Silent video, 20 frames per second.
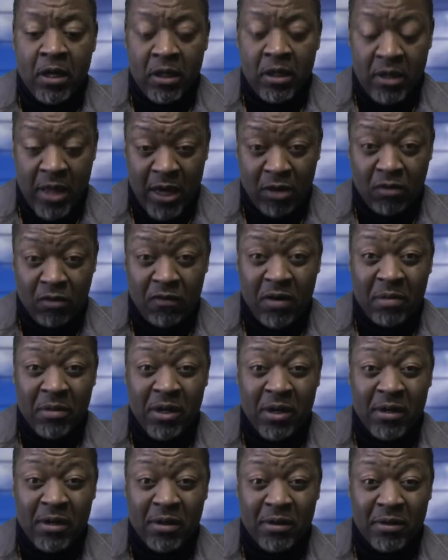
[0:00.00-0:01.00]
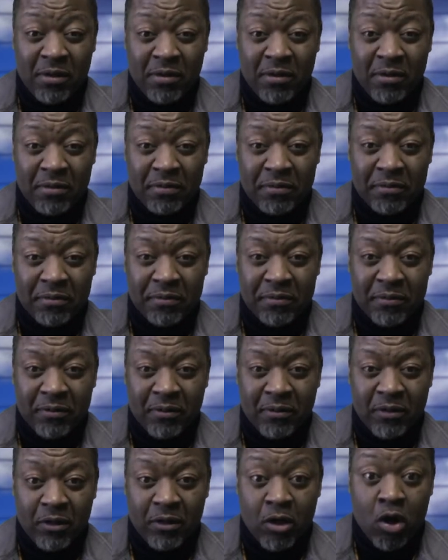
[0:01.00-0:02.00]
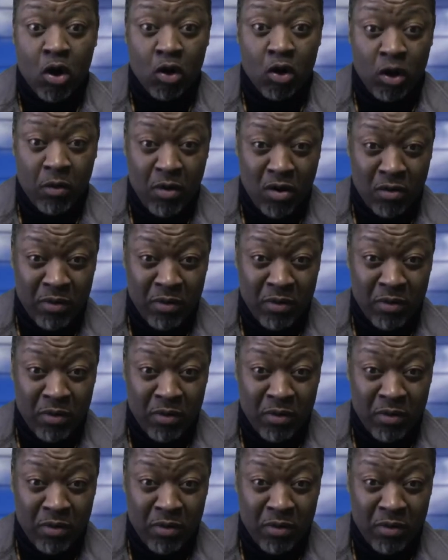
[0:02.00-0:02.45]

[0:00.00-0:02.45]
Thank you, family. I'll keep on